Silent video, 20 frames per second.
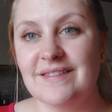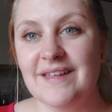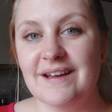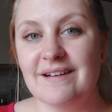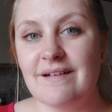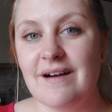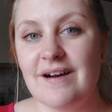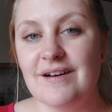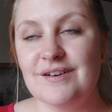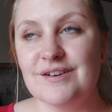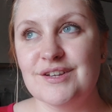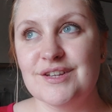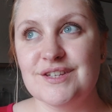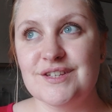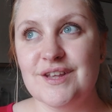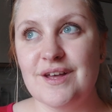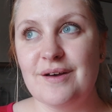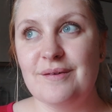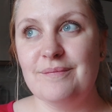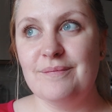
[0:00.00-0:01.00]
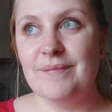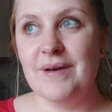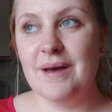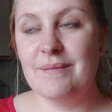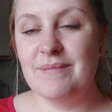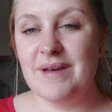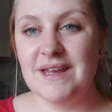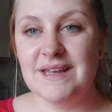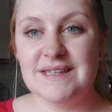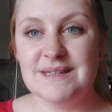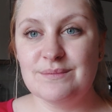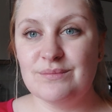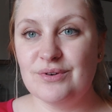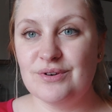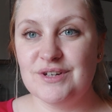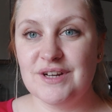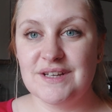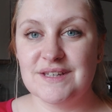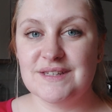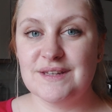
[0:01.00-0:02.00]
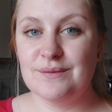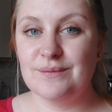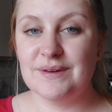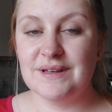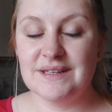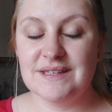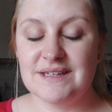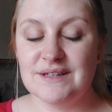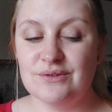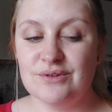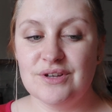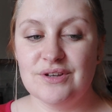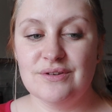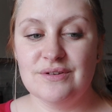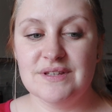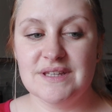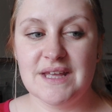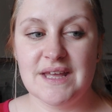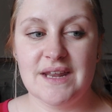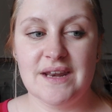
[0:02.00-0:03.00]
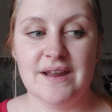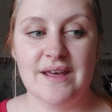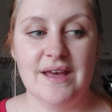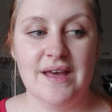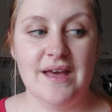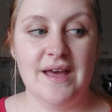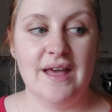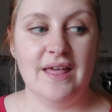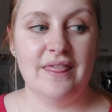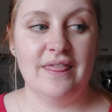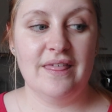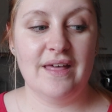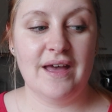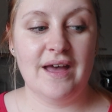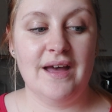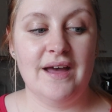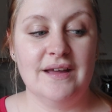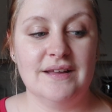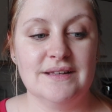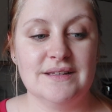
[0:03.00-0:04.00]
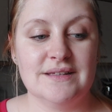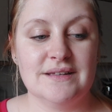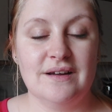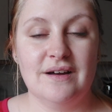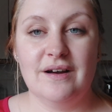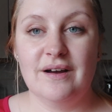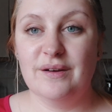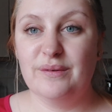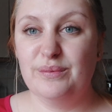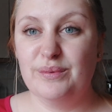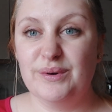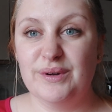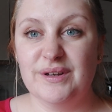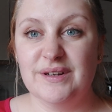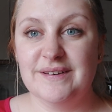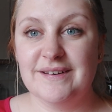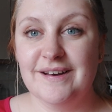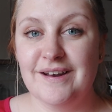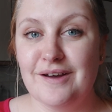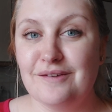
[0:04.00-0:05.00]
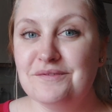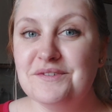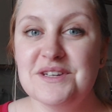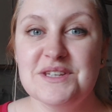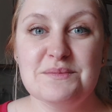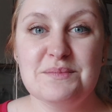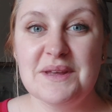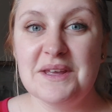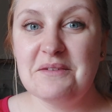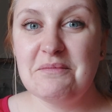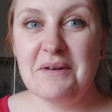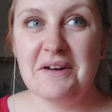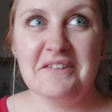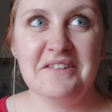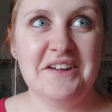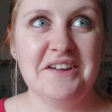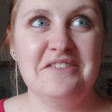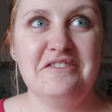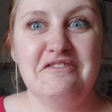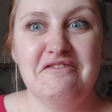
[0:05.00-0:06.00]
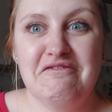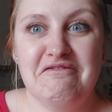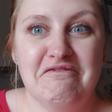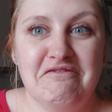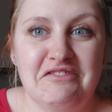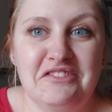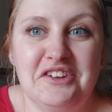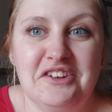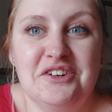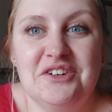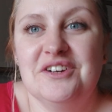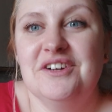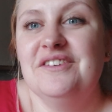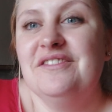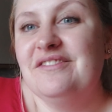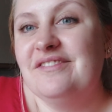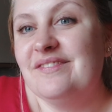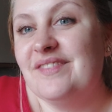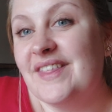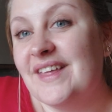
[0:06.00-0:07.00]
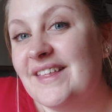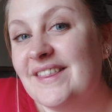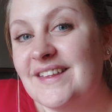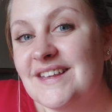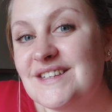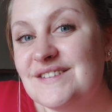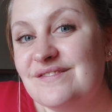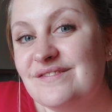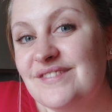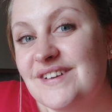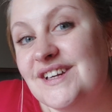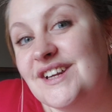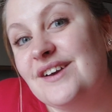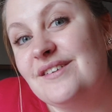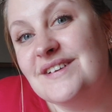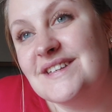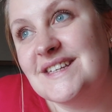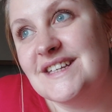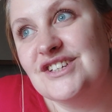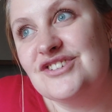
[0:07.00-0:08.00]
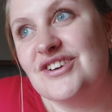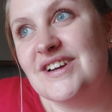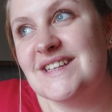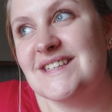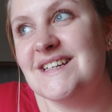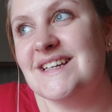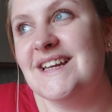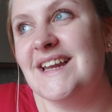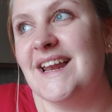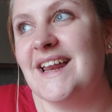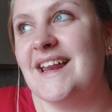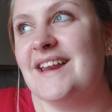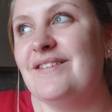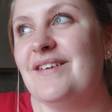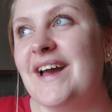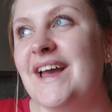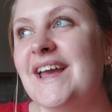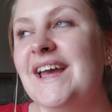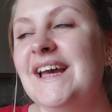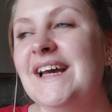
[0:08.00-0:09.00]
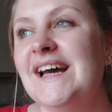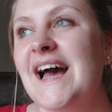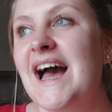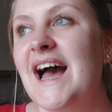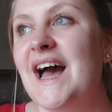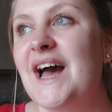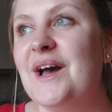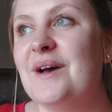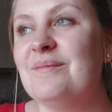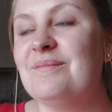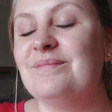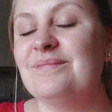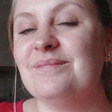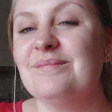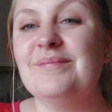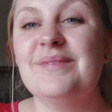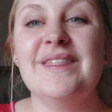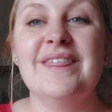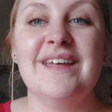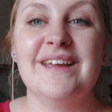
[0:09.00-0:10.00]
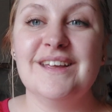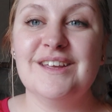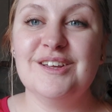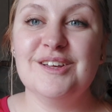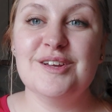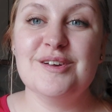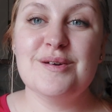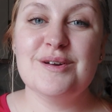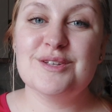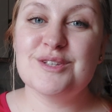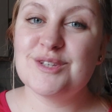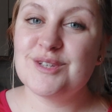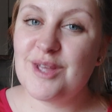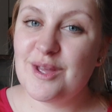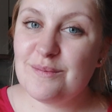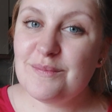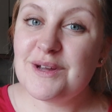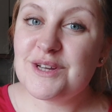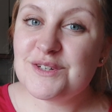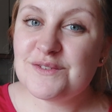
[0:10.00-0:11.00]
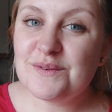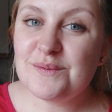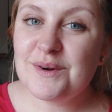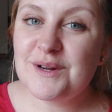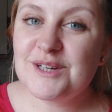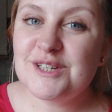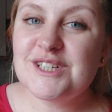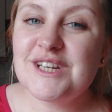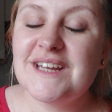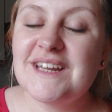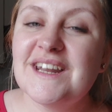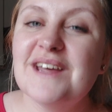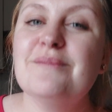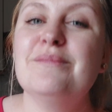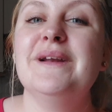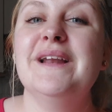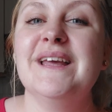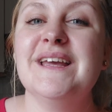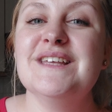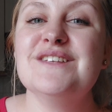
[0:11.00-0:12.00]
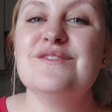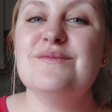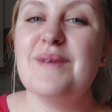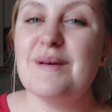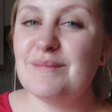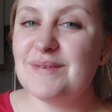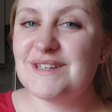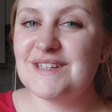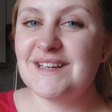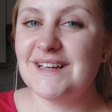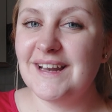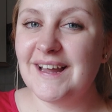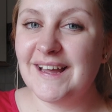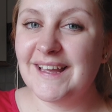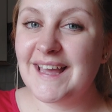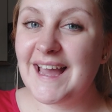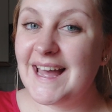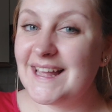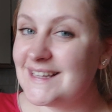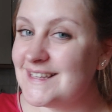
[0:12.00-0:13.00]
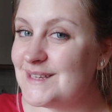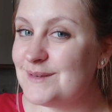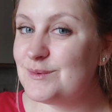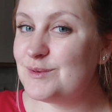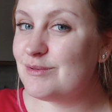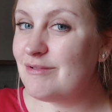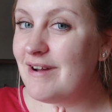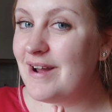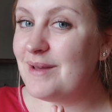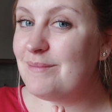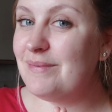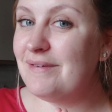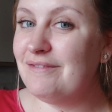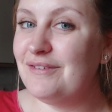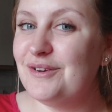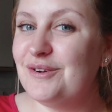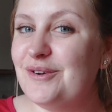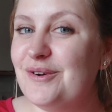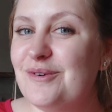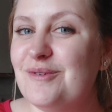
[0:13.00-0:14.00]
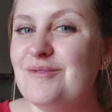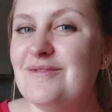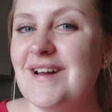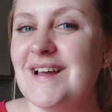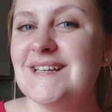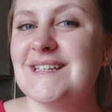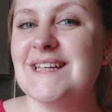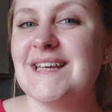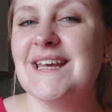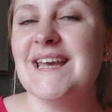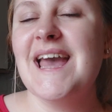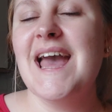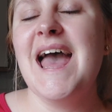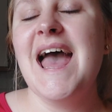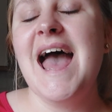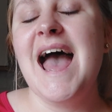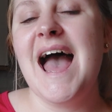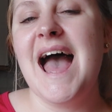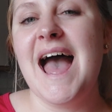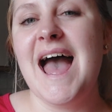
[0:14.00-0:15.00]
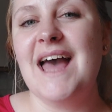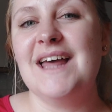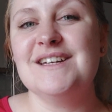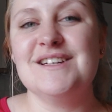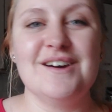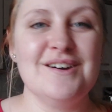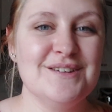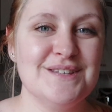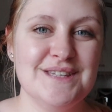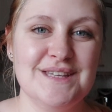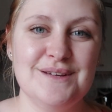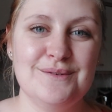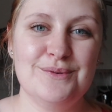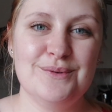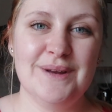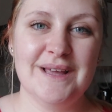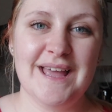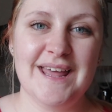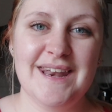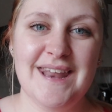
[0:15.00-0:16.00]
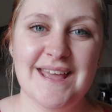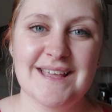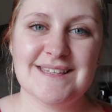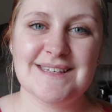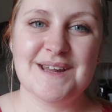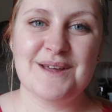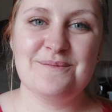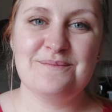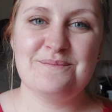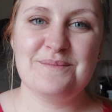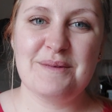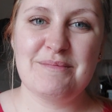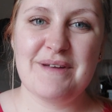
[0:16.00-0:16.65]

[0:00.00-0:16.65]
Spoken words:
there are some amazing products that we're still using that I would love to speak about if you think this video is interested in any way. But thank you so much for watching. Please remember to like and subscribe if you're not already, and I'll see you all again next time. Bye